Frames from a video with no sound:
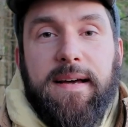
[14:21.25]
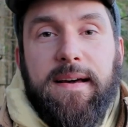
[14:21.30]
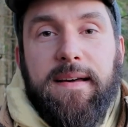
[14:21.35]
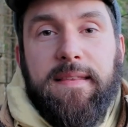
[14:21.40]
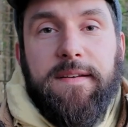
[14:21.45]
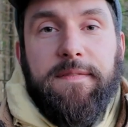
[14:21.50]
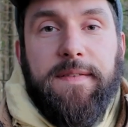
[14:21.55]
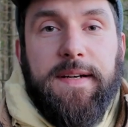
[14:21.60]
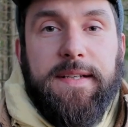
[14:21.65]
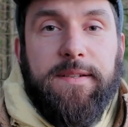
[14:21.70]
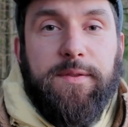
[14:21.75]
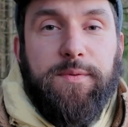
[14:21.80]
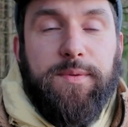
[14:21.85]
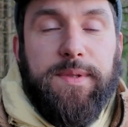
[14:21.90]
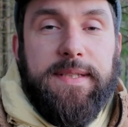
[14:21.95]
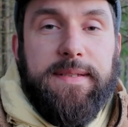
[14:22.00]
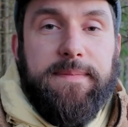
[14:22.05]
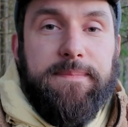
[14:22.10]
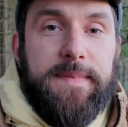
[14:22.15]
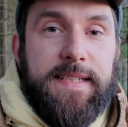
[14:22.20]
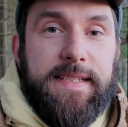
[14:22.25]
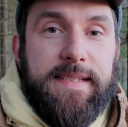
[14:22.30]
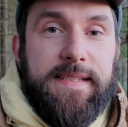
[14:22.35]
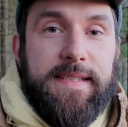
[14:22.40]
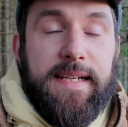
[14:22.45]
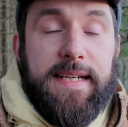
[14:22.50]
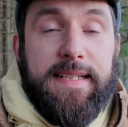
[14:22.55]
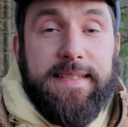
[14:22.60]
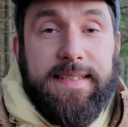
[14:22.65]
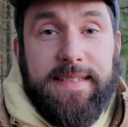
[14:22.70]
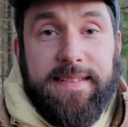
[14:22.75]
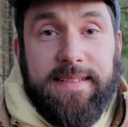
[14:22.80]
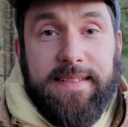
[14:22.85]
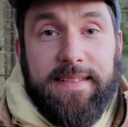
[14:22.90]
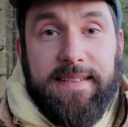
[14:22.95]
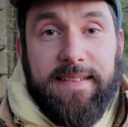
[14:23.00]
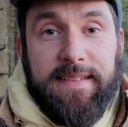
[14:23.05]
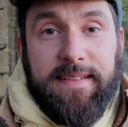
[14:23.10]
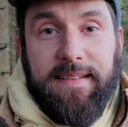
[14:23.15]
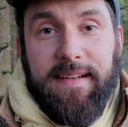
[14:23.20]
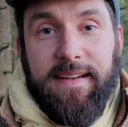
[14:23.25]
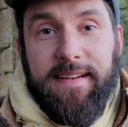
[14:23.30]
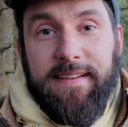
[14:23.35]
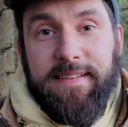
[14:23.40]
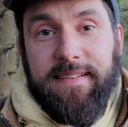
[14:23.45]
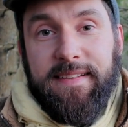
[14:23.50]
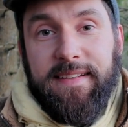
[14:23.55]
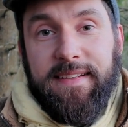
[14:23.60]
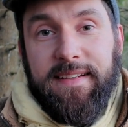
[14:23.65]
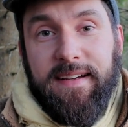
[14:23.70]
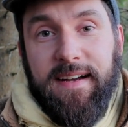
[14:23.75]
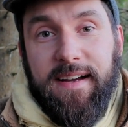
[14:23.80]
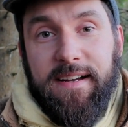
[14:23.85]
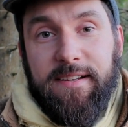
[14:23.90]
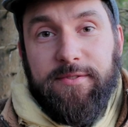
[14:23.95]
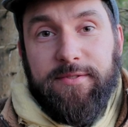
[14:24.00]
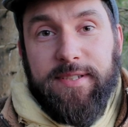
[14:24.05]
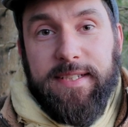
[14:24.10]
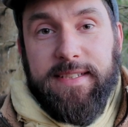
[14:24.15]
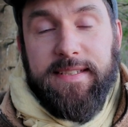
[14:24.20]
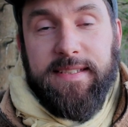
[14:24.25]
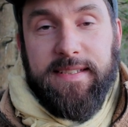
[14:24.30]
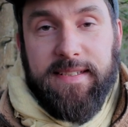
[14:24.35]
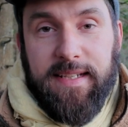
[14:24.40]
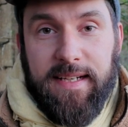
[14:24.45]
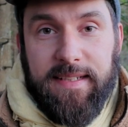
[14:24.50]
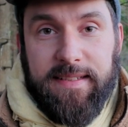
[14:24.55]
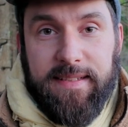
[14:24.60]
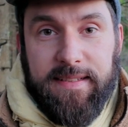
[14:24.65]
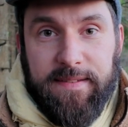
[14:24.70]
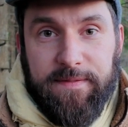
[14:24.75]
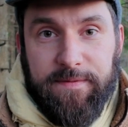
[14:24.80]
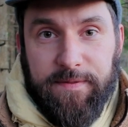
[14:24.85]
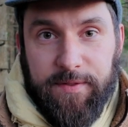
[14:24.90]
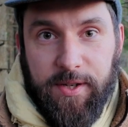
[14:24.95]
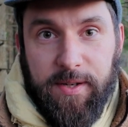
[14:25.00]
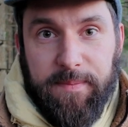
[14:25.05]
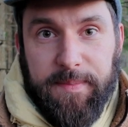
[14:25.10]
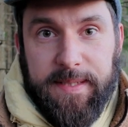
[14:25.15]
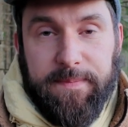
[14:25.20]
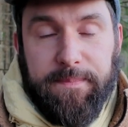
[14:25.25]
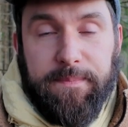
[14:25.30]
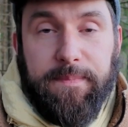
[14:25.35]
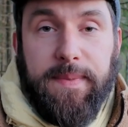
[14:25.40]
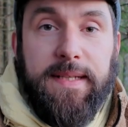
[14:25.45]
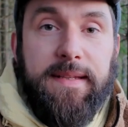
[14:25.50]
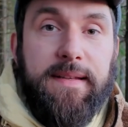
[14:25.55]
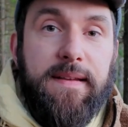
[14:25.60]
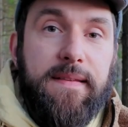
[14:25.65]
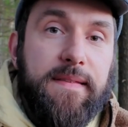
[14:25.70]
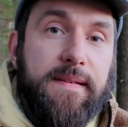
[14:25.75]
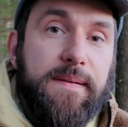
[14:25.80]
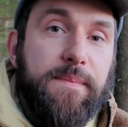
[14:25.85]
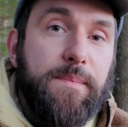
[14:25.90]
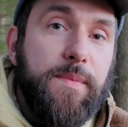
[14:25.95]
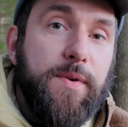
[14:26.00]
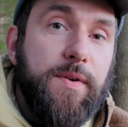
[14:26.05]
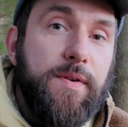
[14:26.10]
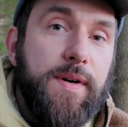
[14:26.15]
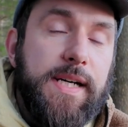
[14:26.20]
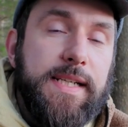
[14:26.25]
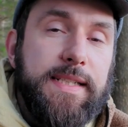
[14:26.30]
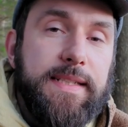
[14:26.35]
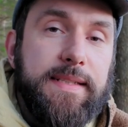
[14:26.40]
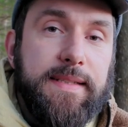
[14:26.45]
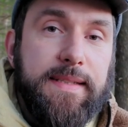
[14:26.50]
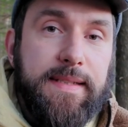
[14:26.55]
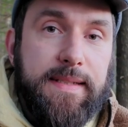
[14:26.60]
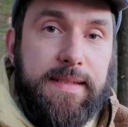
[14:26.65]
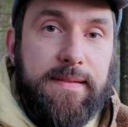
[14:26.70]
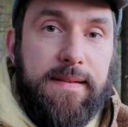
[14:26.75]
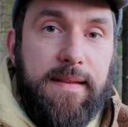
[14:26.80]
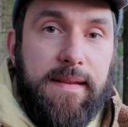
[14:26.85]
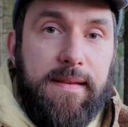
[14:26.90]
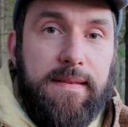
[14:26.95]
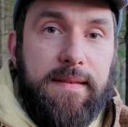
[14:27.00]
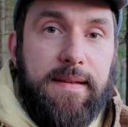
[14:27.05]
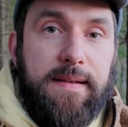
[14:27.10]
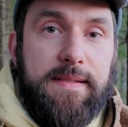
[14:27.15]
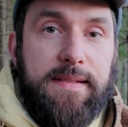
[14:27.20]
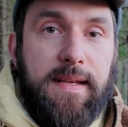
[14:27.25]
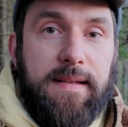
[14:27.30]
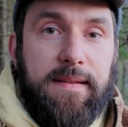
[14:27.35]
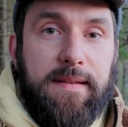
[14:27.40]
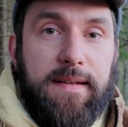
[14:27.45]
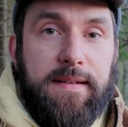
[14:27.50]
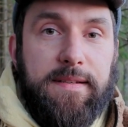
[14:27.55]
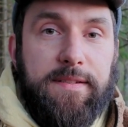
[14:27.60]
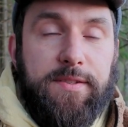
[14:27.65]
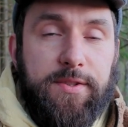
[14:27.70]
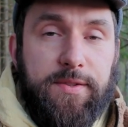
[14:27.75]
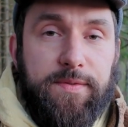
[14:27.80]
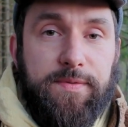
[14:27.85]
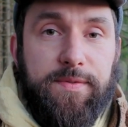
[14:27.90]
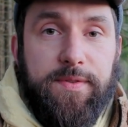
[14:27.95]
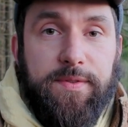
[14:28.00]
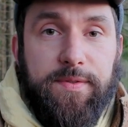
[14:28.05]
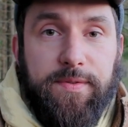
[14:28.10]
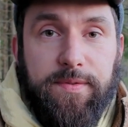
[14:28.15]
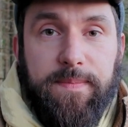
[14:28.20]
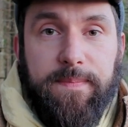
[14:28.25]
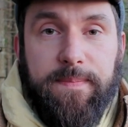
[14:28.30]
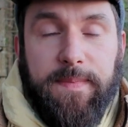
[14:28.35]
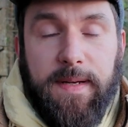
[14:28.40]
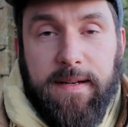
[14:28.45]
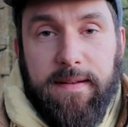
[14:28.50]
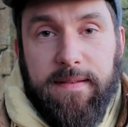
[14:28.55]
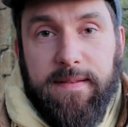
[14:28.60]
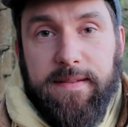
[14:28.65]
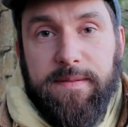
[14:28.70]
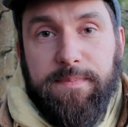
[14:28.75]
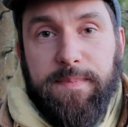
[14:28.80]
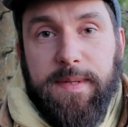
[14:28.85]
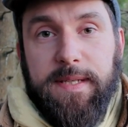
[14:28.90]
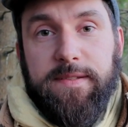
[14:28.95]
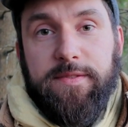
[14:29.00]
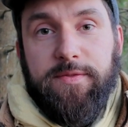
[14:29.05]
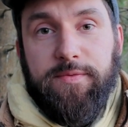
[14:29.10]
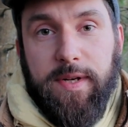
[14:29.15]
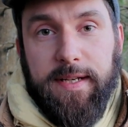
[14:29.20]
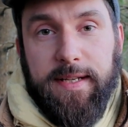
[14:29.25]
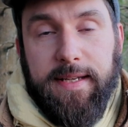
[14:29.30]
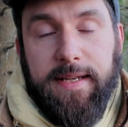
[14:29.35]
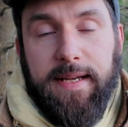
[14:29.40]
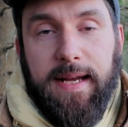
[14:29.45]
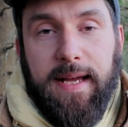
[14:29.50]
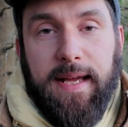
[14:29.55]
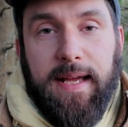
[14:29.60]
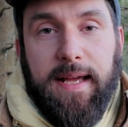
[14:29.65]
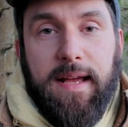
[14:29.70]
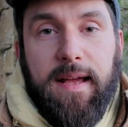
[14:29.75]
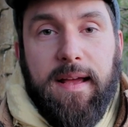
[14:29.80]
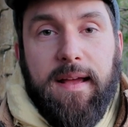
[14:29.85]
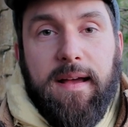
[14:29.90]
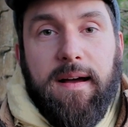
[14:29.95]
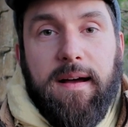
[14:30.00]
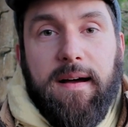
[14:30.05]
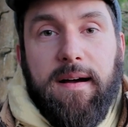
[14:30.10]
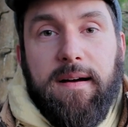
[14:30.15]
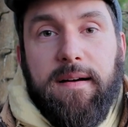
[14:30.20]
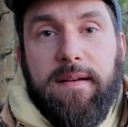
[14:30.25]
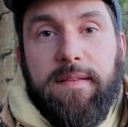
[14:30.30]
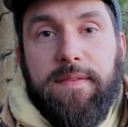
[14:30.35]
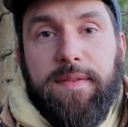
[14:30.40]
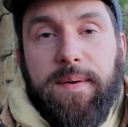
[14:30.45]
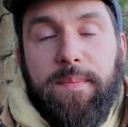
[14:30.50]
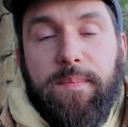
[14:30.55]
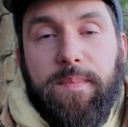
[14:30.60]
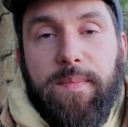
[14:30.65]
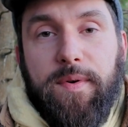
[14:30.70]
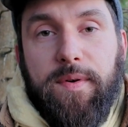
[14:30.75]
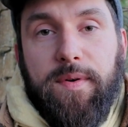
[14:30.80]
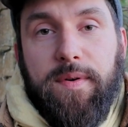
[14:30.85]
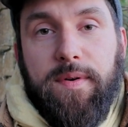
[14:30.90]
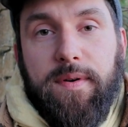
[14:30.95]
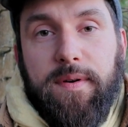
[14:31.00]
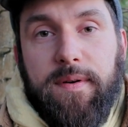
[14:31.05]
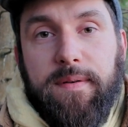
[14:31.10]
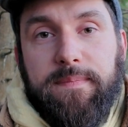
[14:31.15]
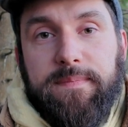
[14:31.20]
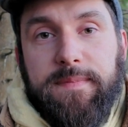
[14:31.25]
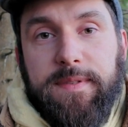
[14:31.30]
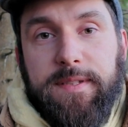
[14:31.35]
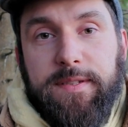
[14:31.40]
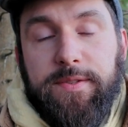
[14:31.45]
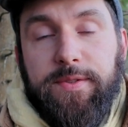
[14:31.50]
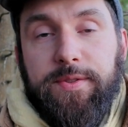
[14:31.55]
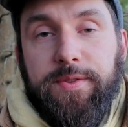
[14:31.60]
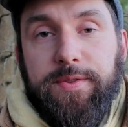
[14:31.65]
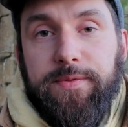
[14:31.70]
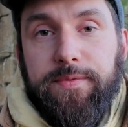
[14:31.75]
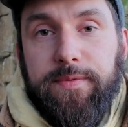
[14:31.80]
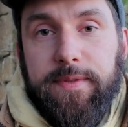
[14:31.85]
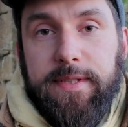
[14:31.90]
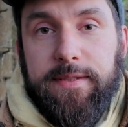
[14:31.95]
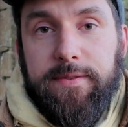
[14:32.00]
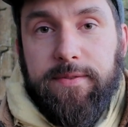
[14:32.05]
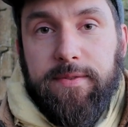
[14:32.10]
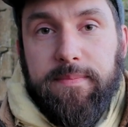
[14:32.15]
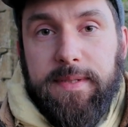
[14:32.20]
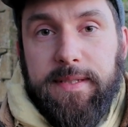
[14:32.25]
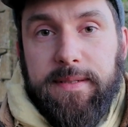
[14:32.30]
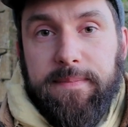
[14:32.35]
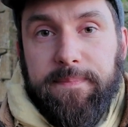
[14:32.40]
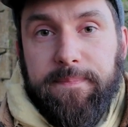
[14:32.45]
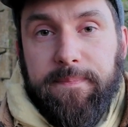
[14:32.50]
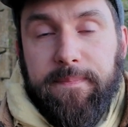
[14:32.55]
The final one is identity, and I already started from it. But the more I did the things that I chose to do, this means running, the more it grew into me.